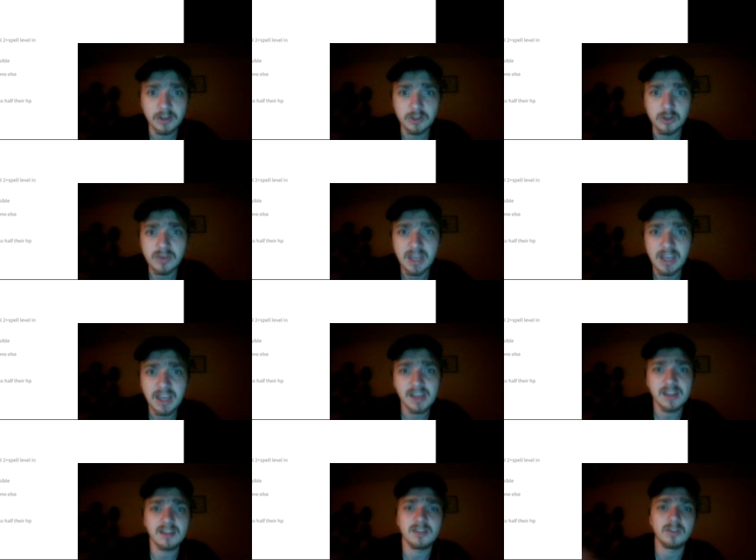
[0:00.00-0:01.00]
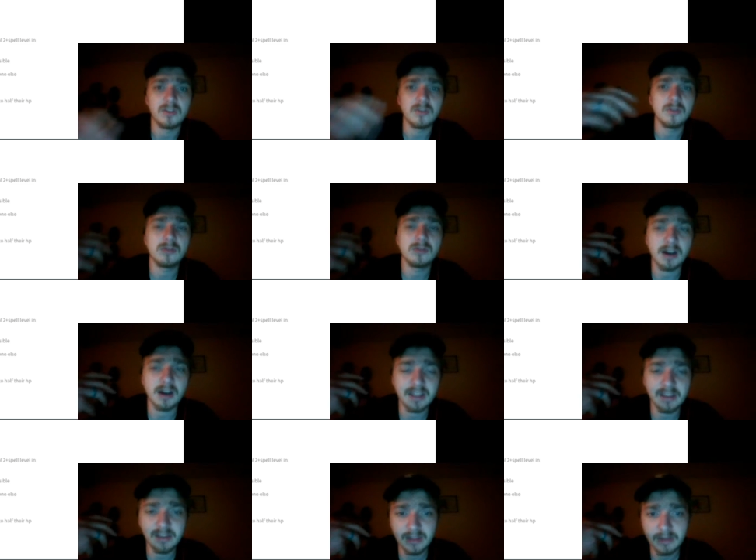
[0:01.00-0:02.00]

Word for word: You gain you are healing